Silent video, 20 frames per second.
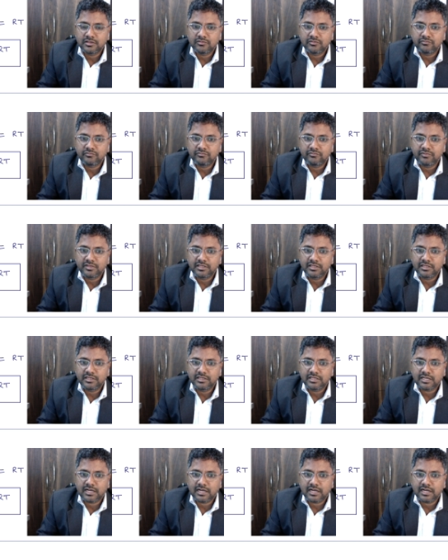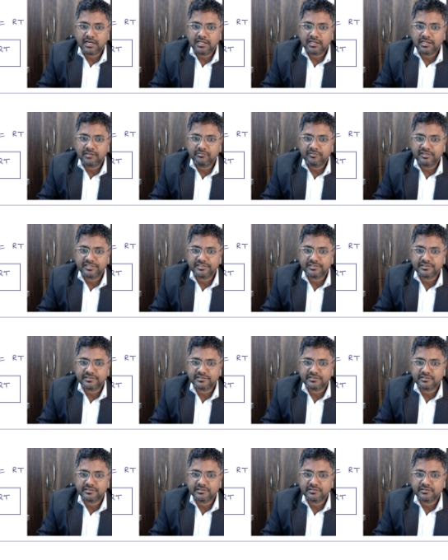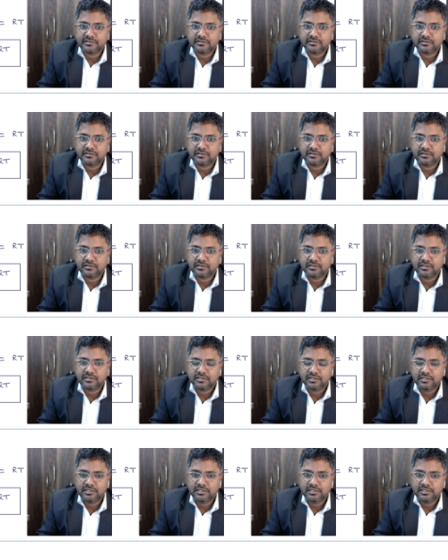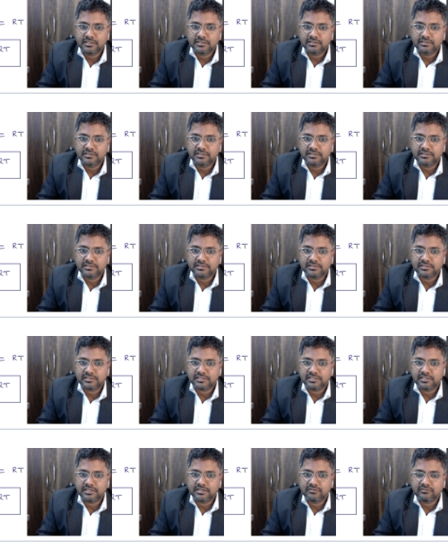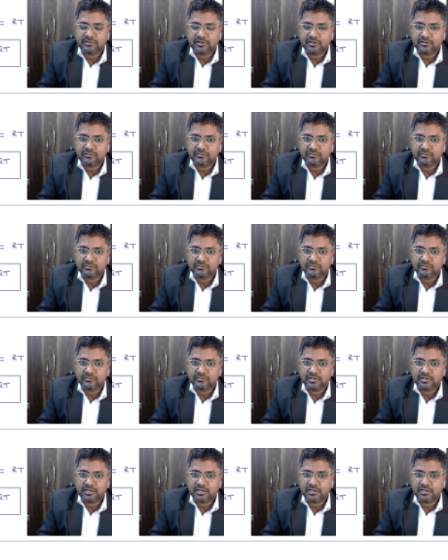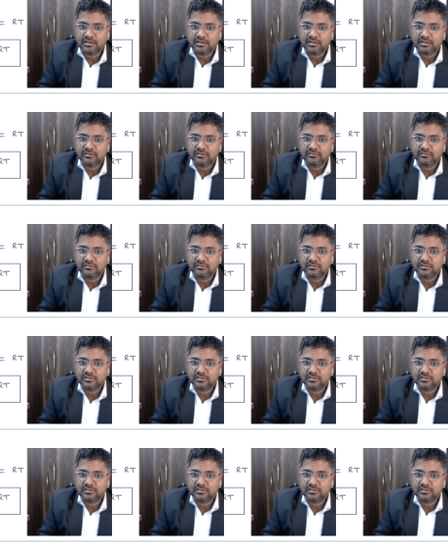VRMS, this is equal to under root